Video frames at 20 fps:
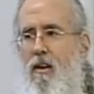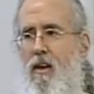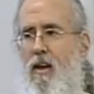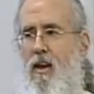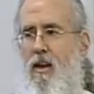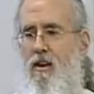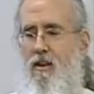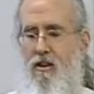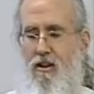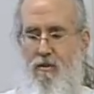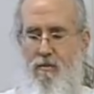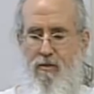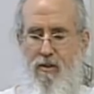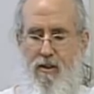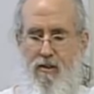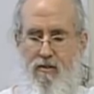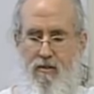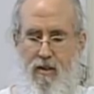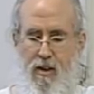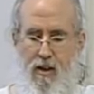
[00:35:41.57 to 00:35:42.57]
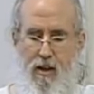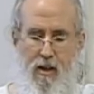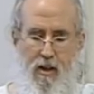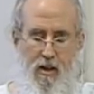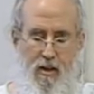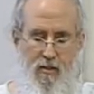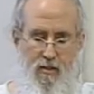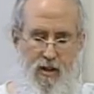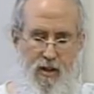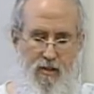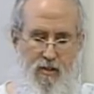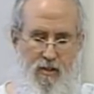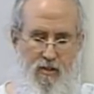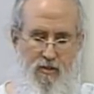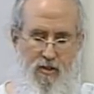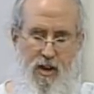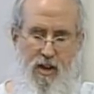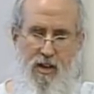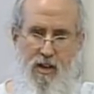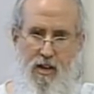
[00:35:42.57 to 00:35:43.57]
And Hume thinks that that this
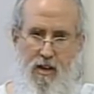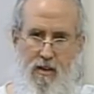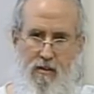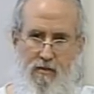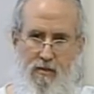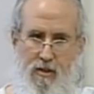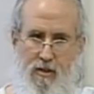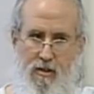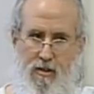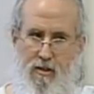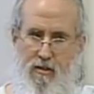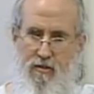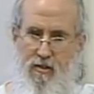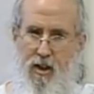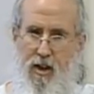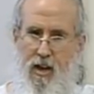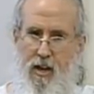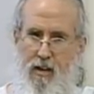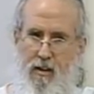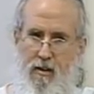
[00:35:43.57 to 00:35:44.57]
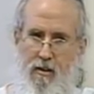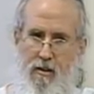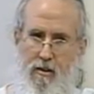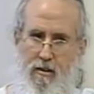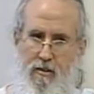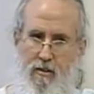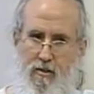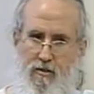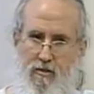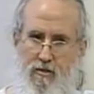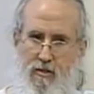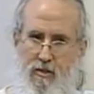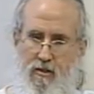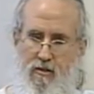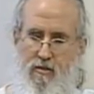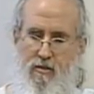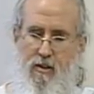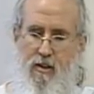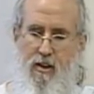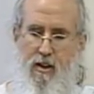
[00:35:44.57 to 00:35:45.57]
idea of the designer, this
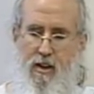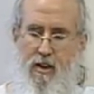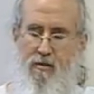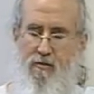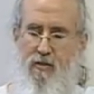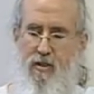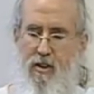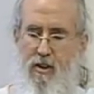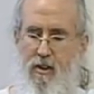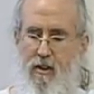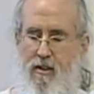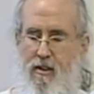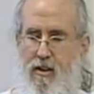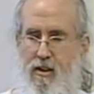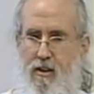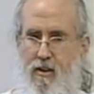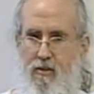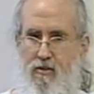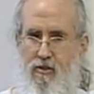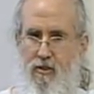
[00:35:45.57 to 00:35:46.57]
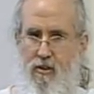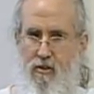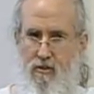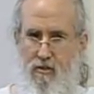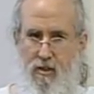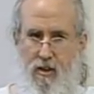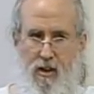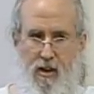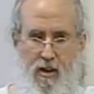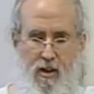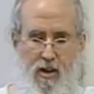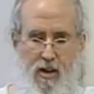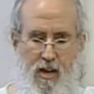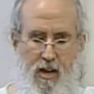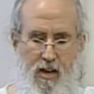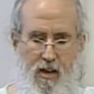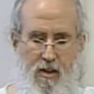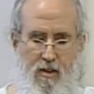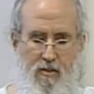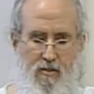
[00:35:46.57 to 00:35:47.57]
this infinite intelligence,
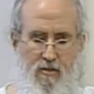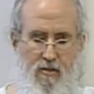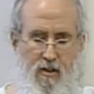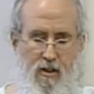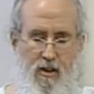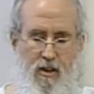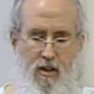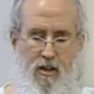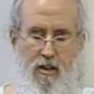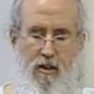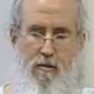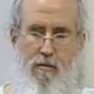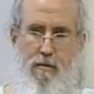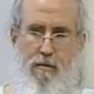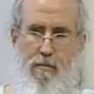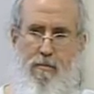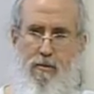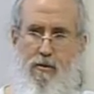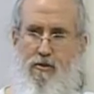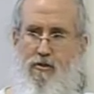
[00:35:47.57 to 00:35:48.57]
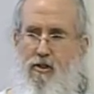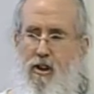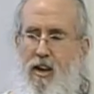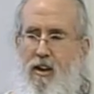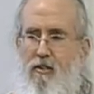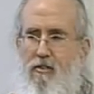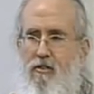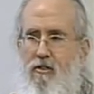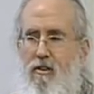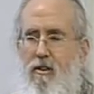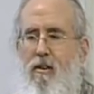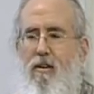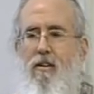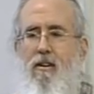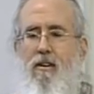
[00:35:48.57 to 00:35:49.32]
is human projection.